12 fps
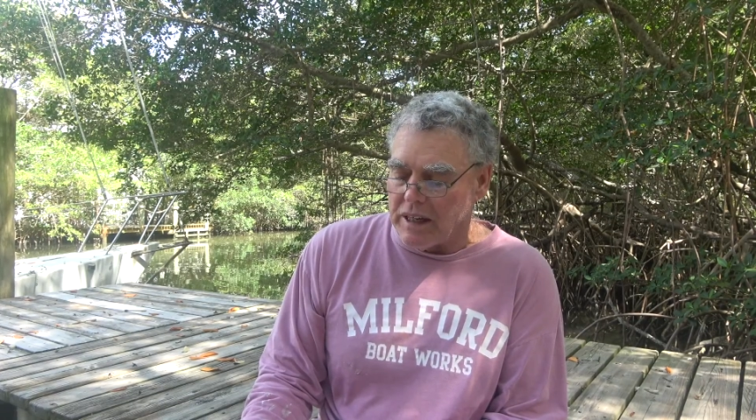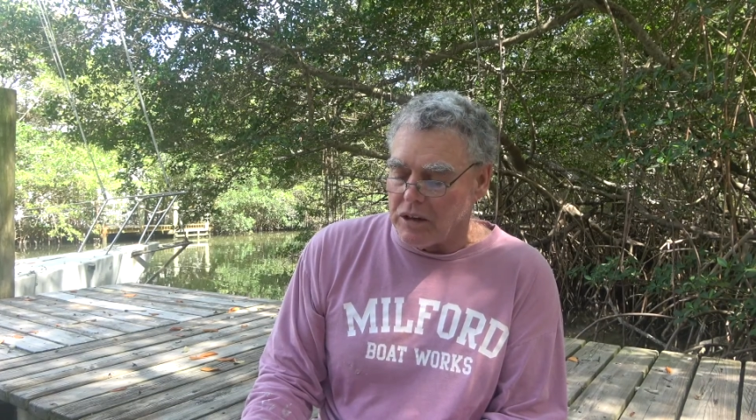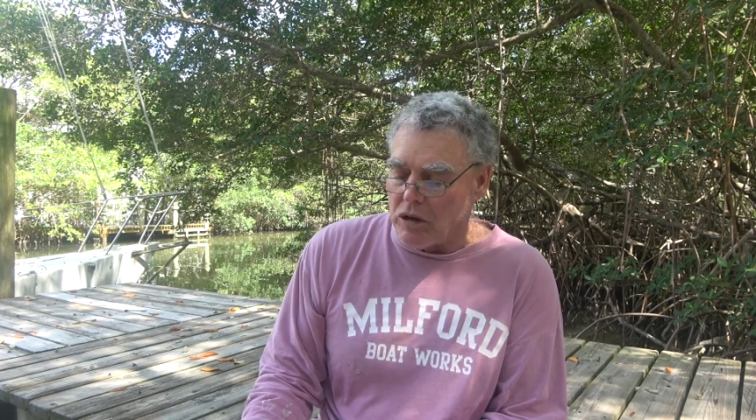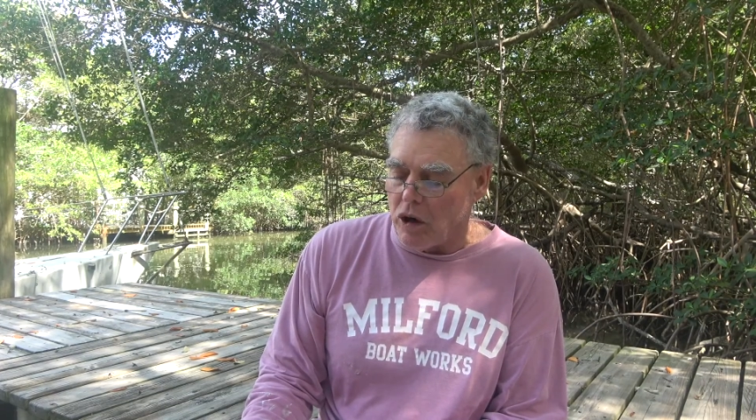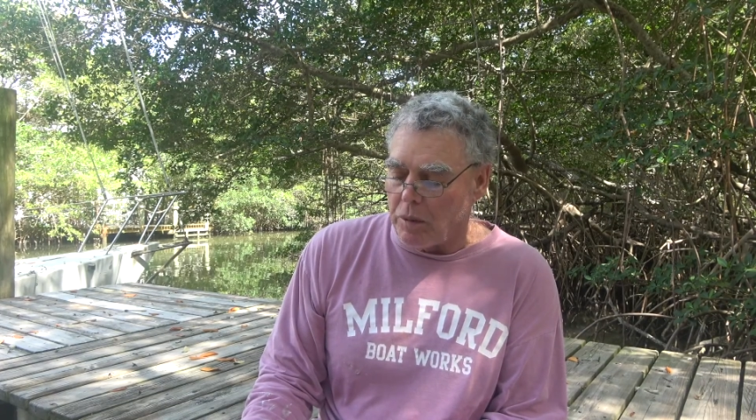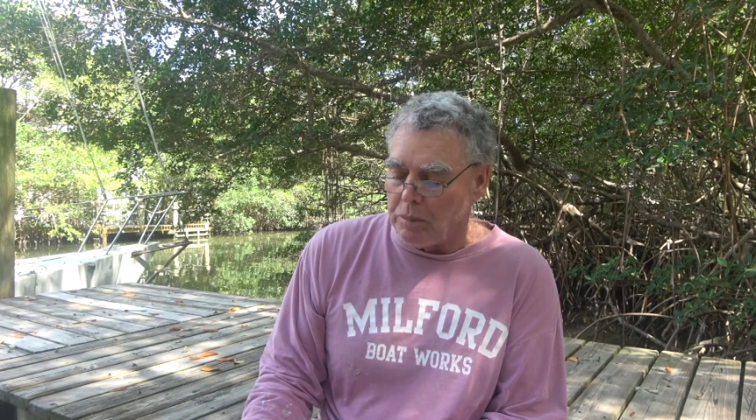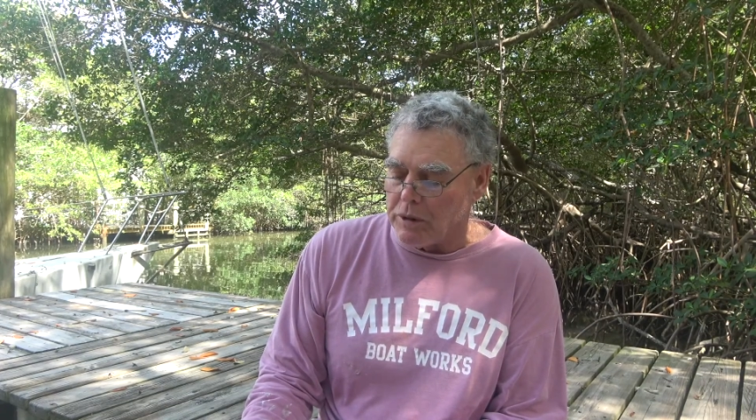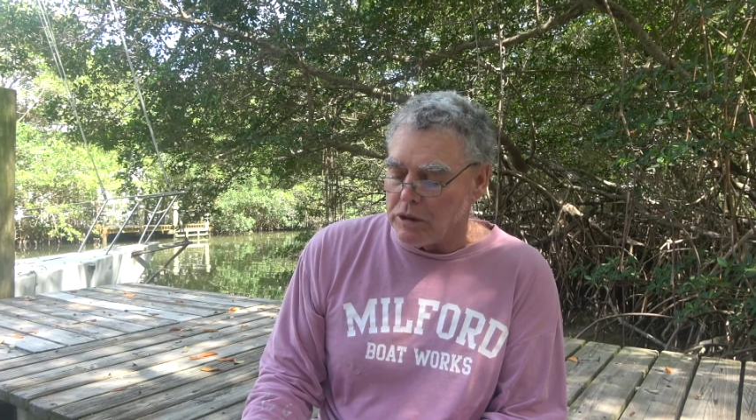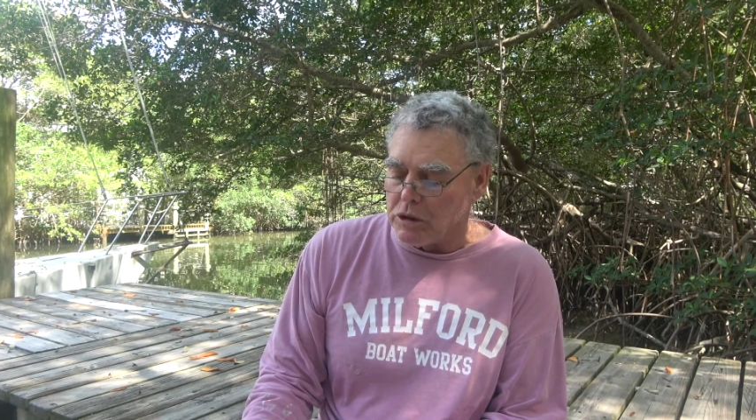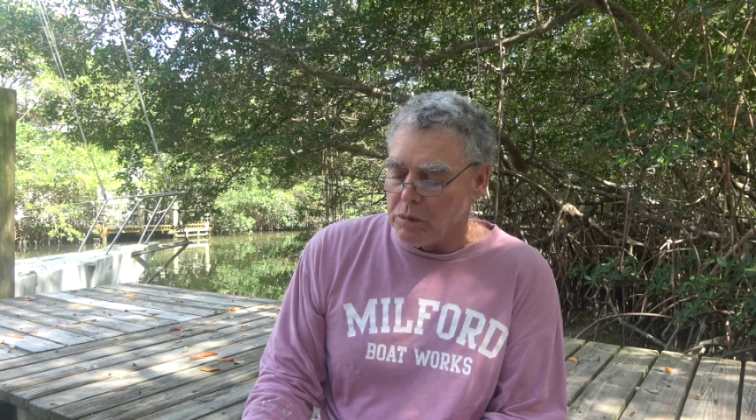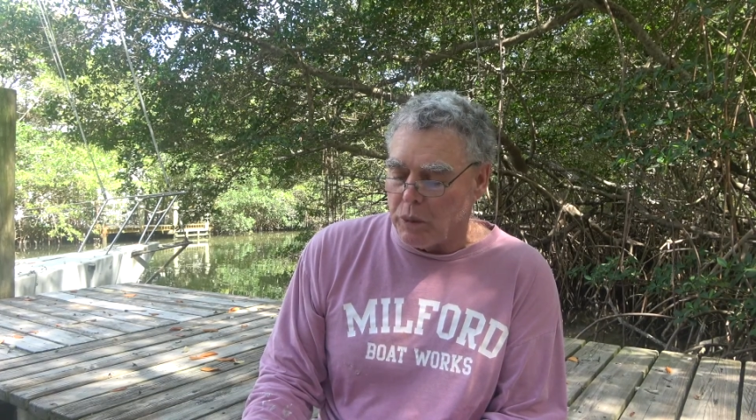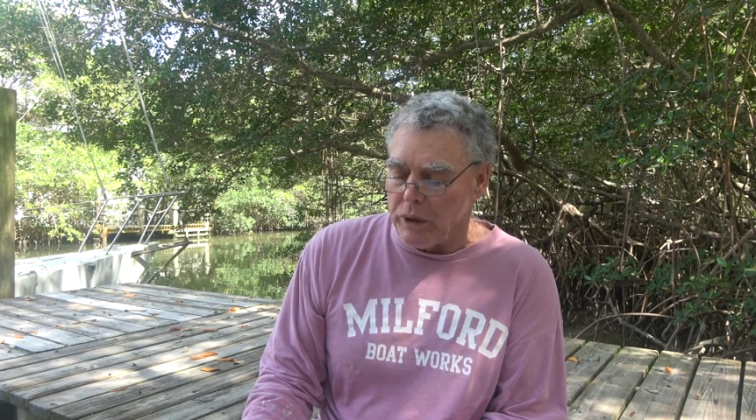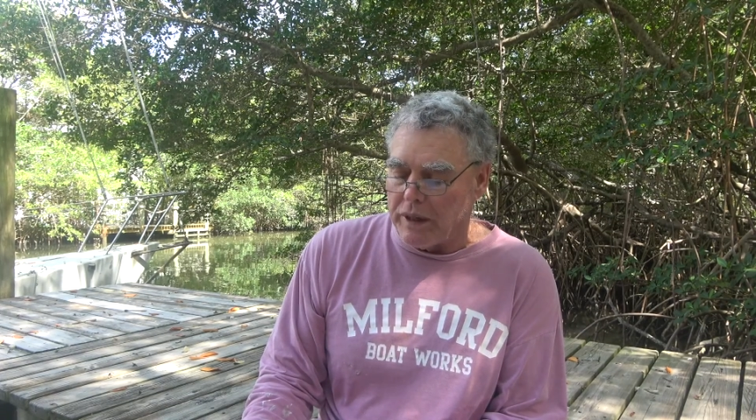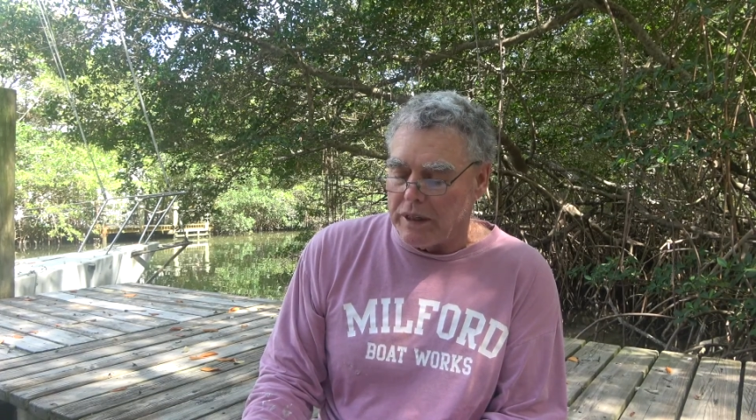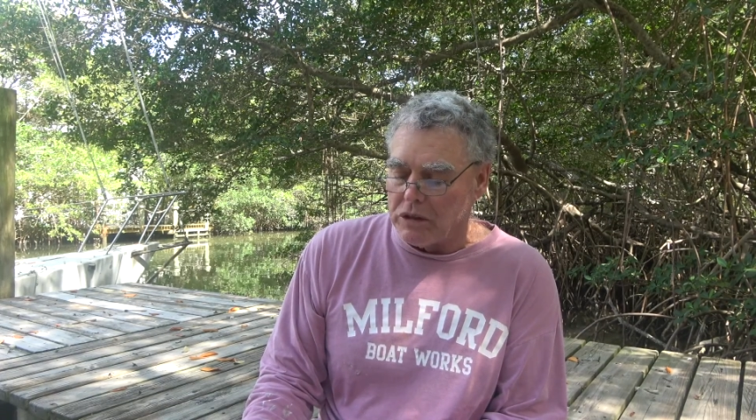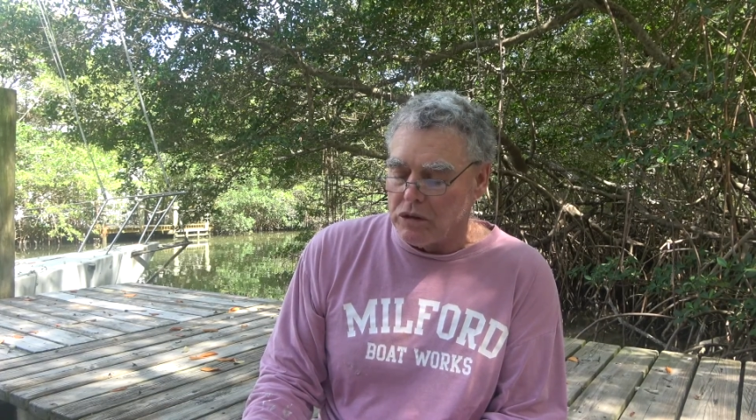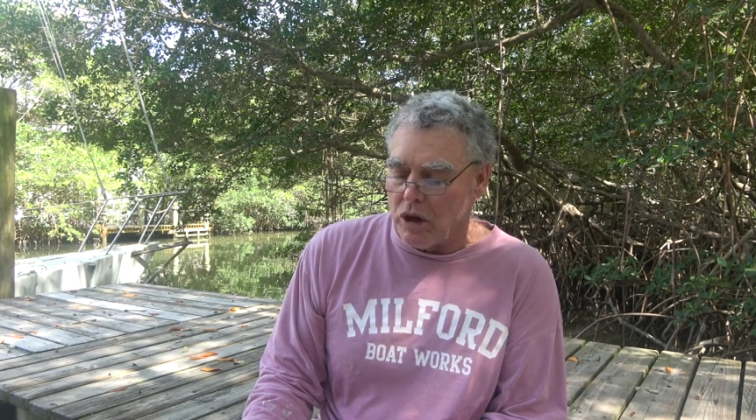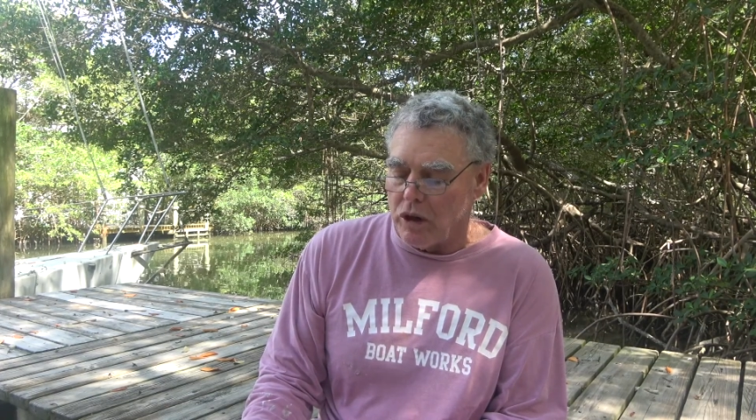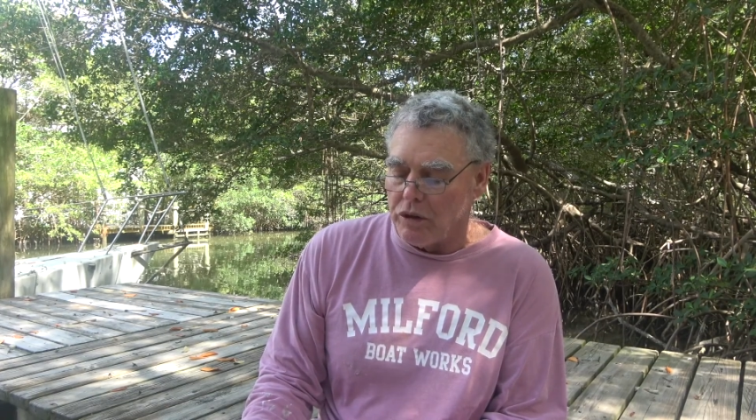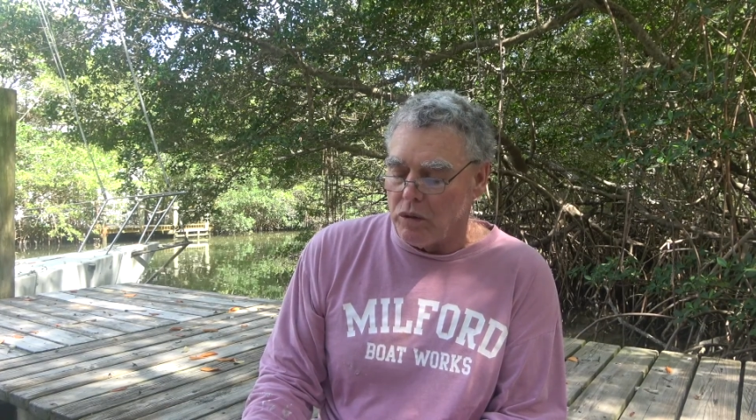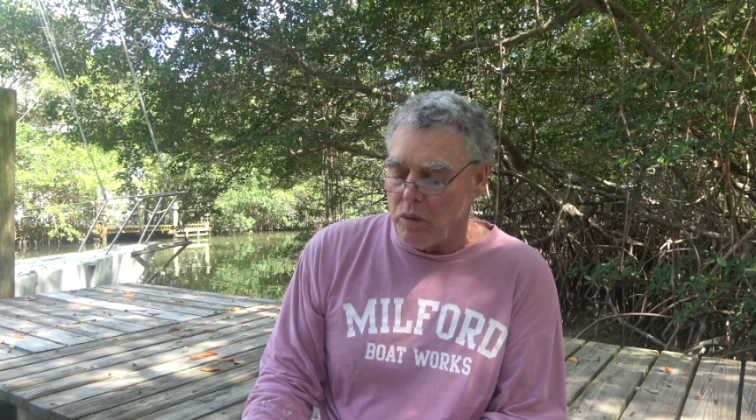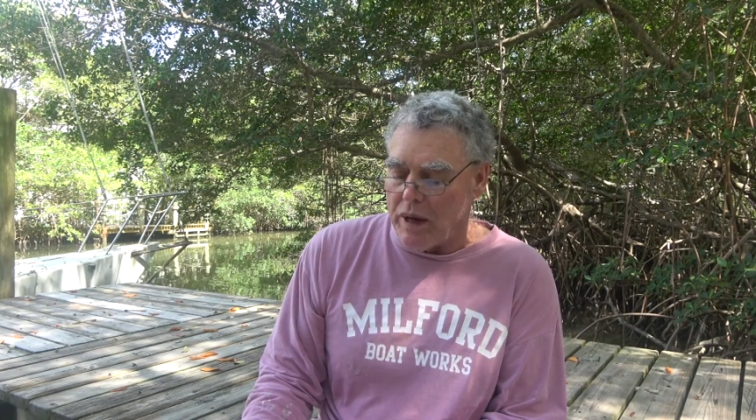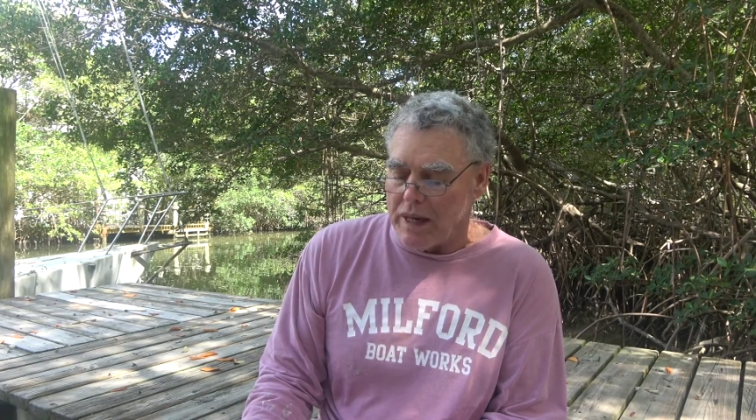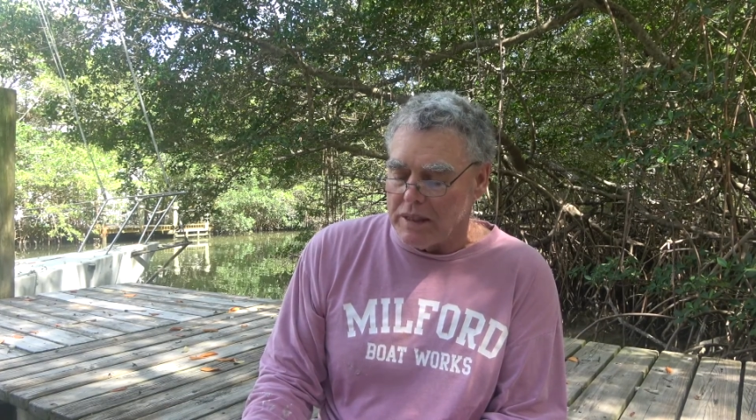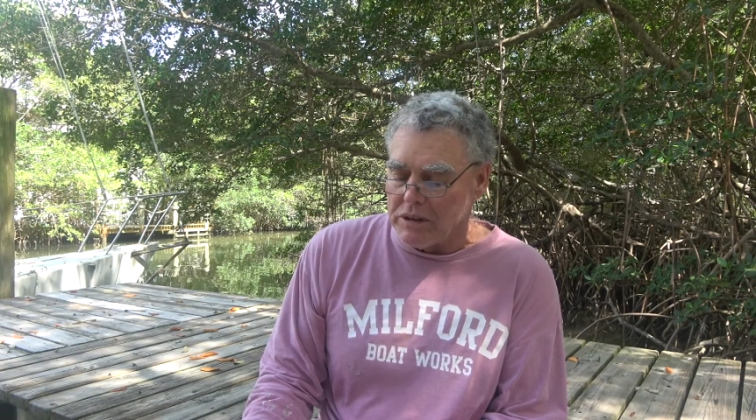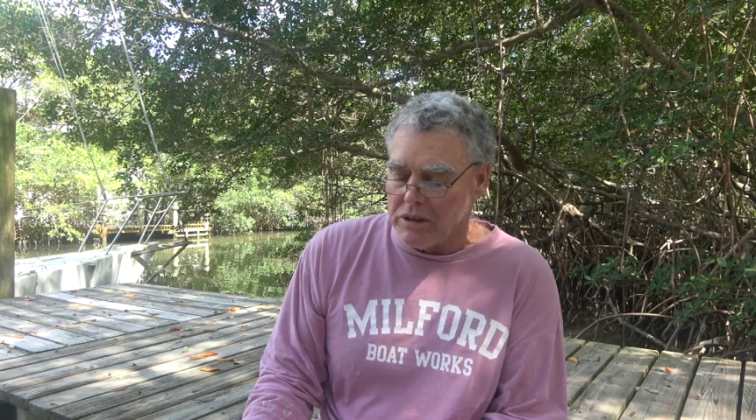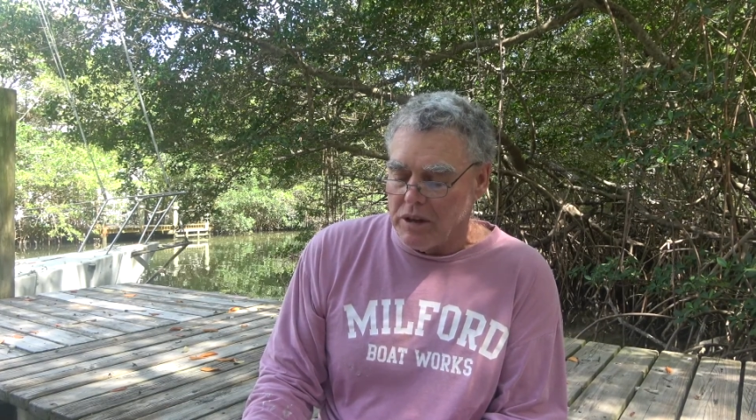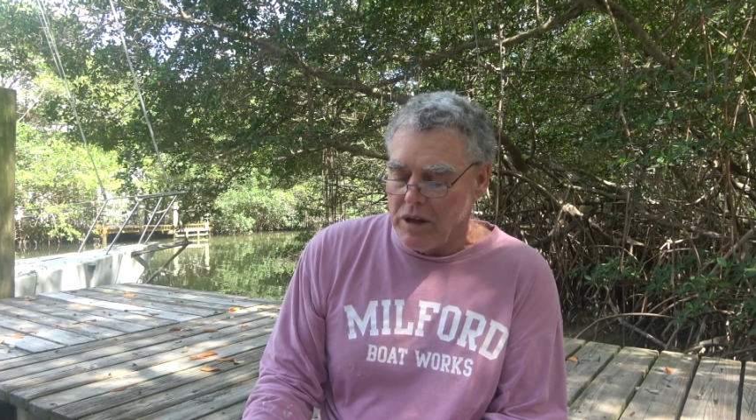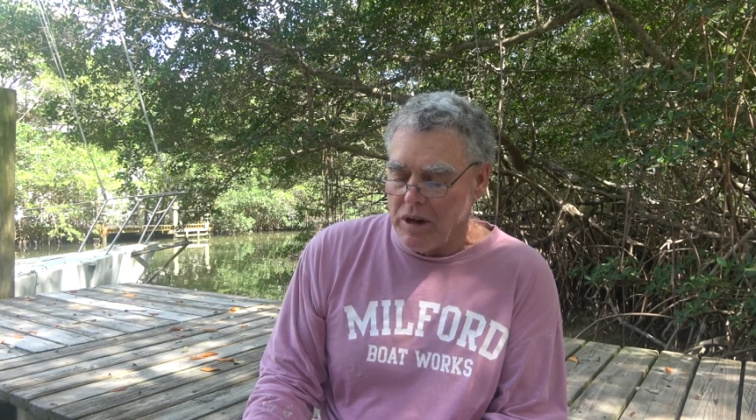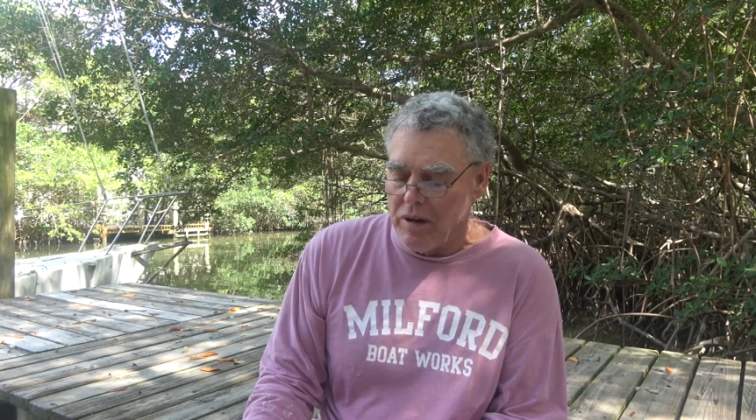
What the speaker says: and Tarpon Springs on the west,